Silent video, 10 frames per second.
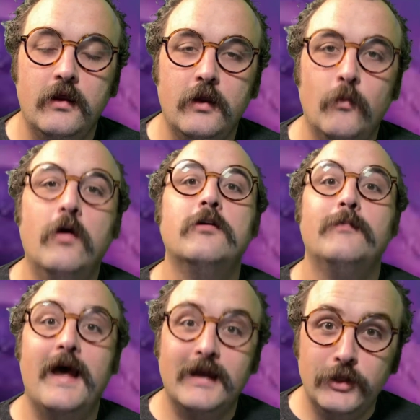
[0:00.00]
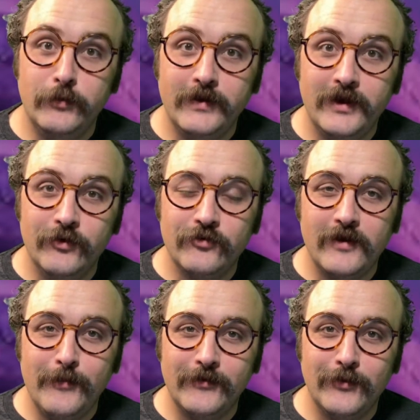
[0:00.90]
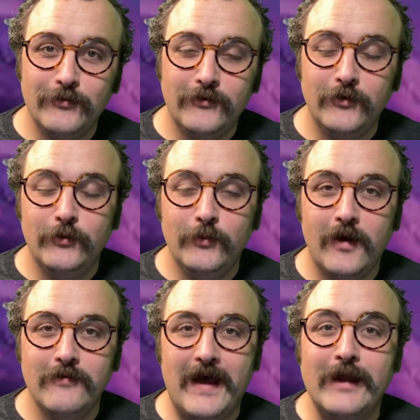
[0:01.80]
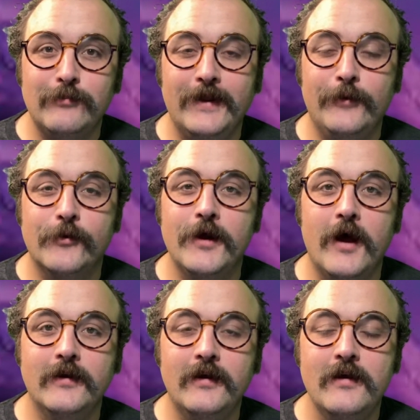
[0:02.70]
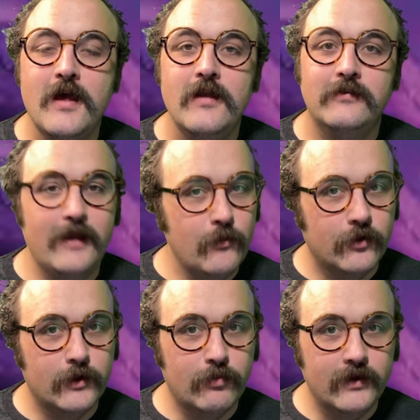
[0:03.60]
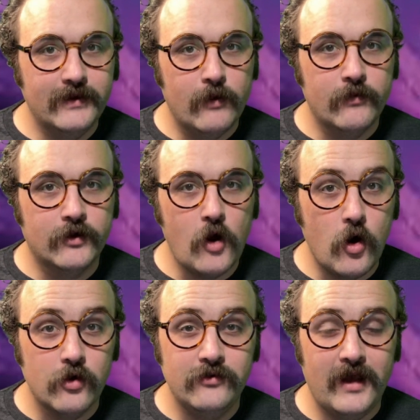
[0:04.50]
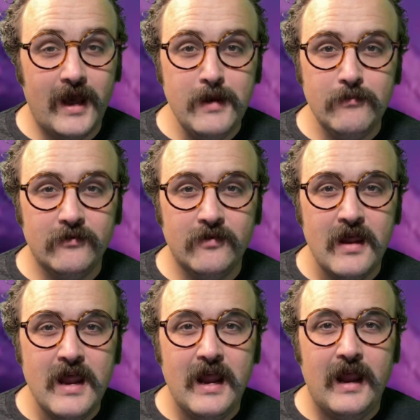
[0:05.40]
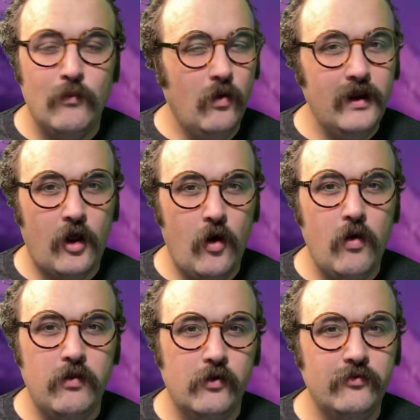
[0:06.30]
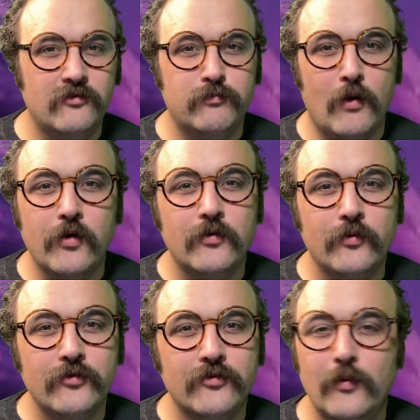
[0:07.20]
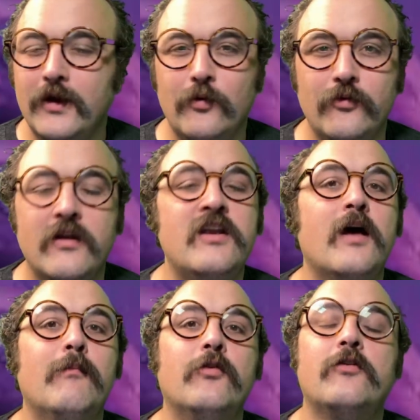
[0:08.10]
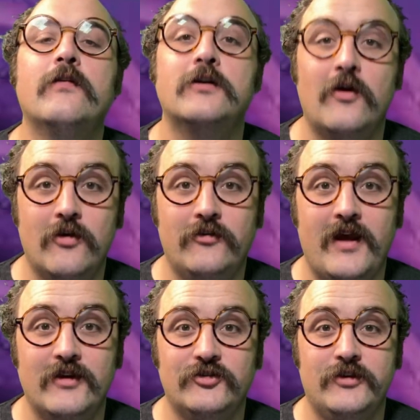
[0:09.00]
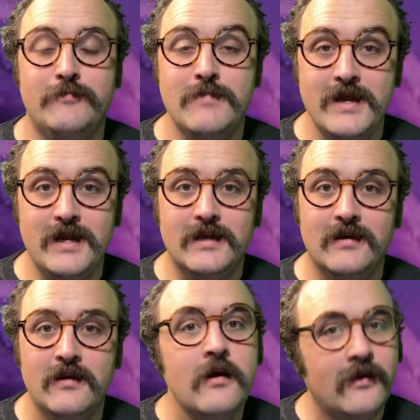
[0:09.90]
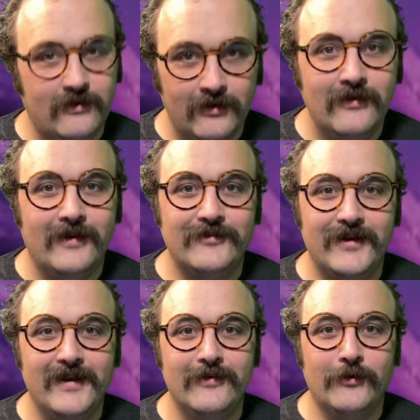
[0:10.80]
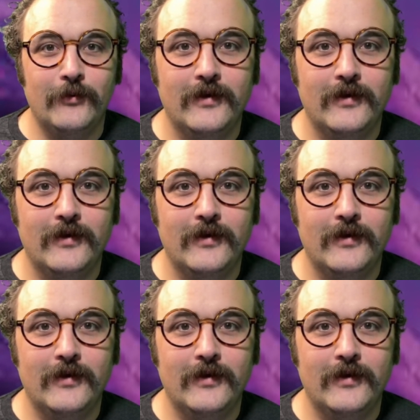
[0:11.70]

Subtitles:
Welcome back, Illumineers, to episode 2 of How to Play Lorcana. Today we're going to break down the card types and what all those sparkles, squiggles, and numbers on the cards actually mean. Let's get into it.